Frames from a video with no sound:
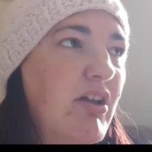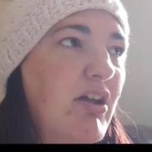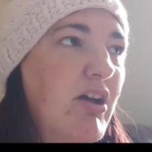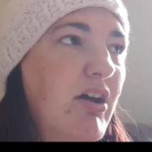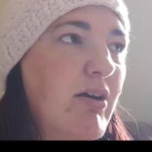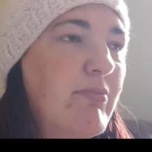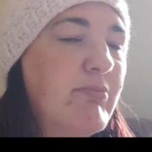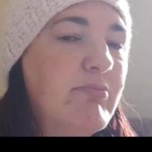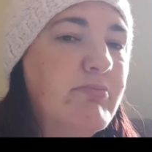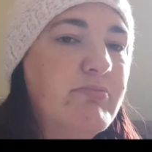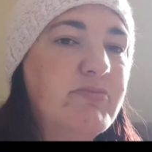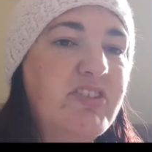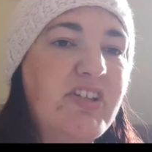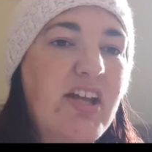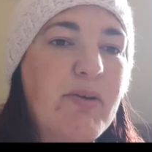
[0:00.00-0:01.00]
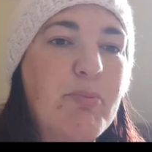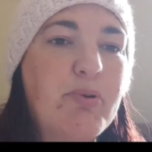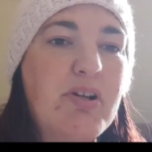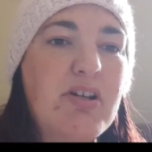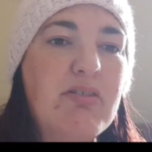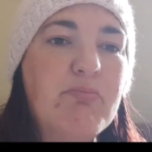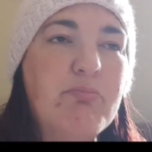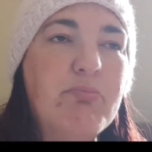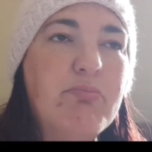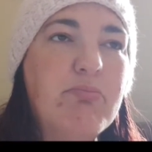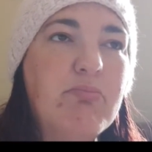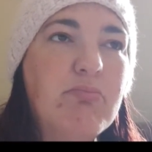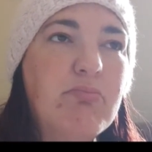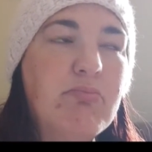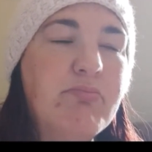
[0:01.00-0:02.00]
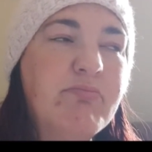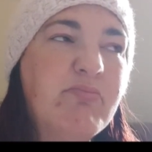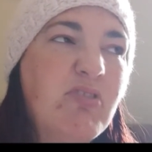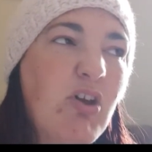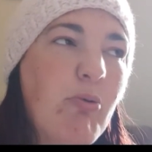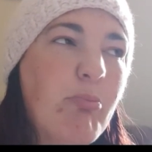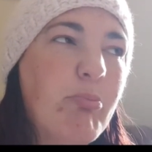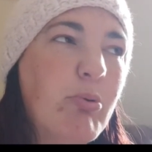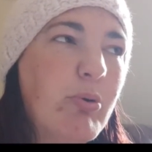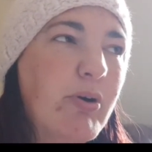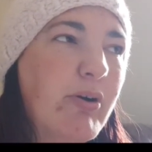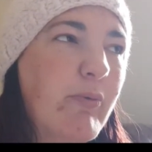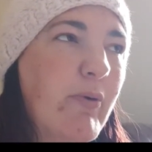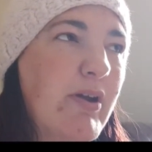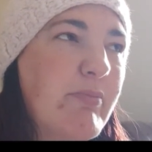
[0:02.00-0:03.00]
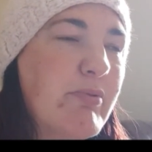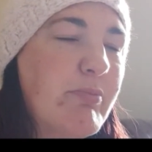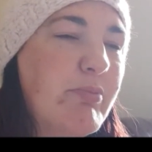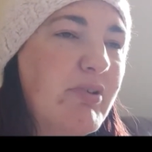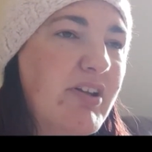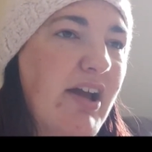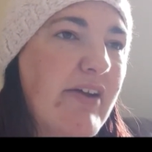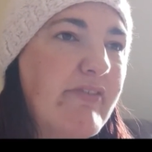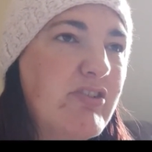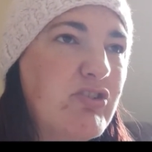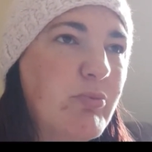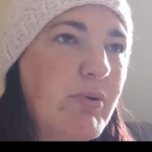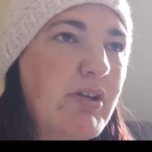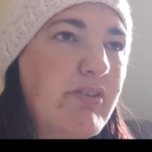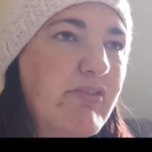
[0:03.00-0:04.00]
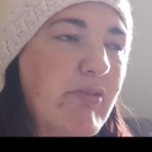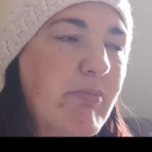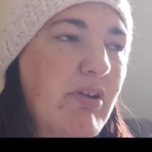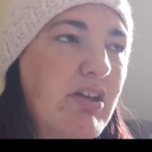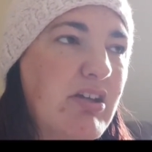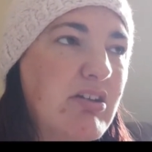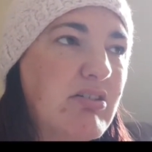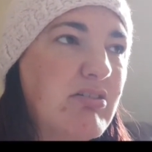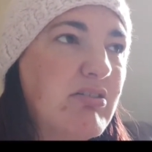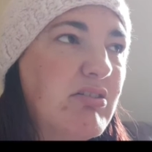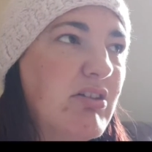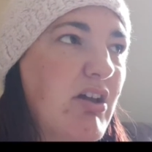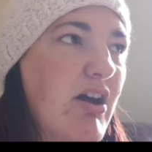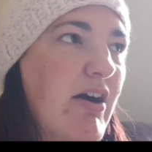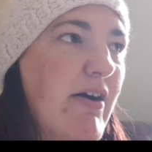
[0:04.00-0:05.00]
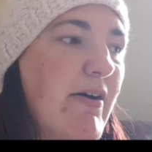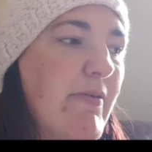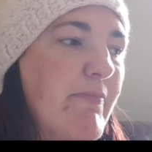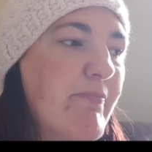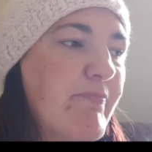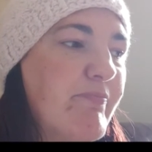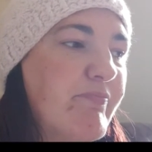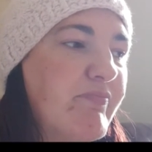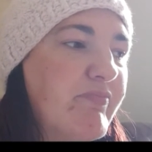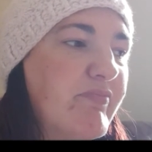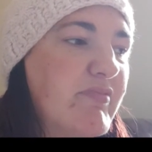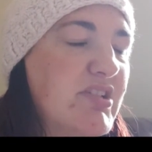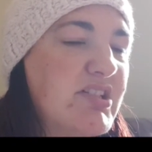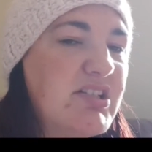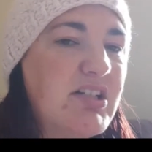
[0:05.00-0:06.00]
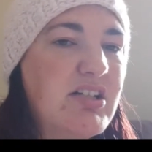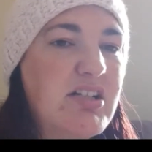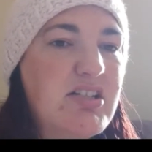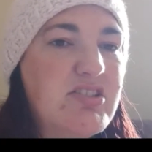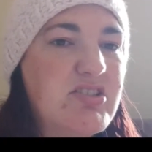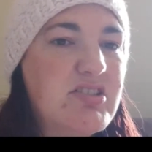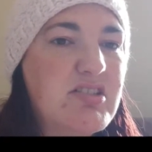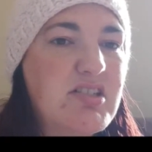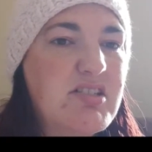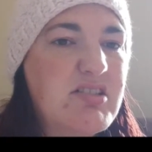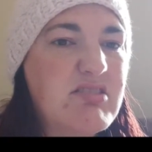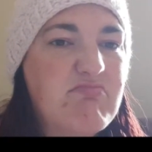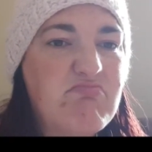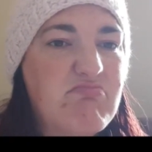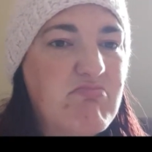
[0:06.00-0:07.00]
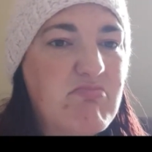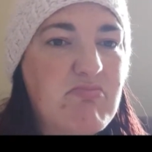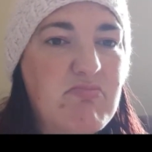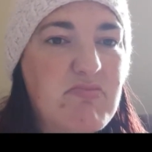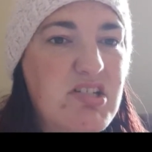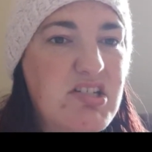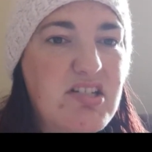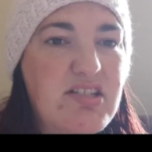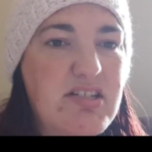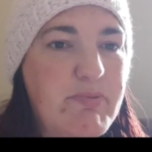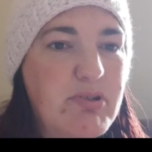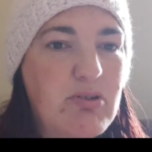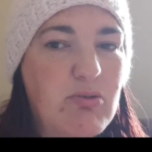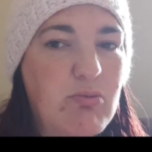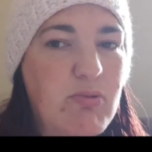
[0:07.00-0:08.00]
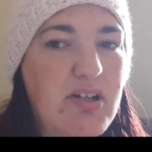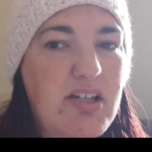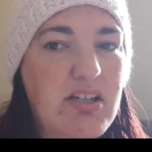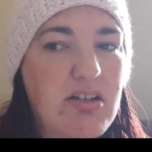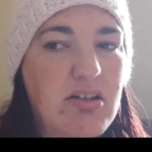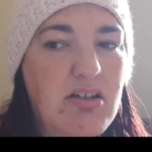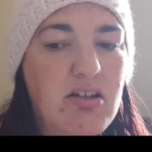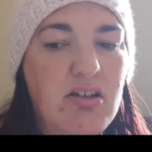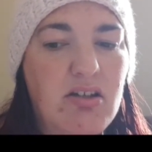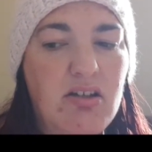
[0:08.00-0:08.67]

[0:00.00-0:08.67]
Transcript: Um, so yeah, pretty, not boring week, but pretty average week for me. Um, as I said, it's just a, just a typical week.